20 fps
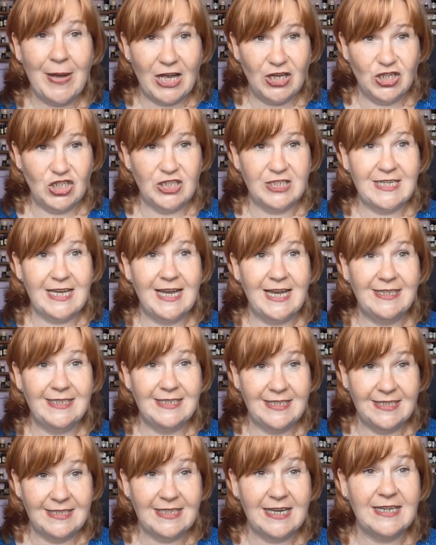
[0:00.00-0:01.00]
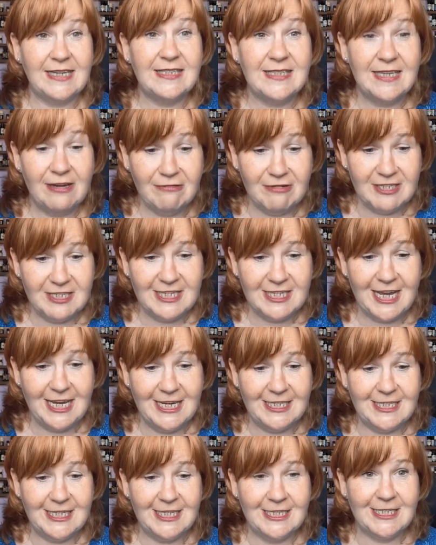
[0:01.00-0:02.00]
agitated and
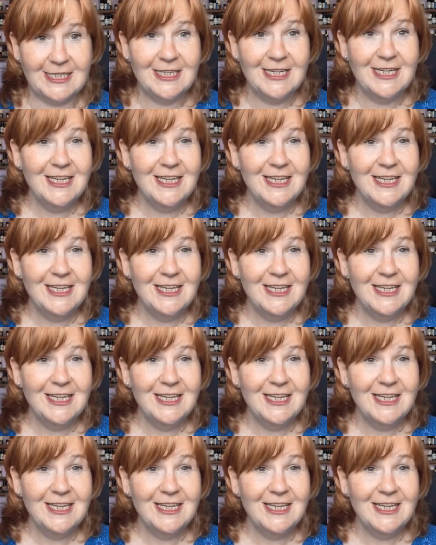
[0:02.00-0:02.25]
irritated.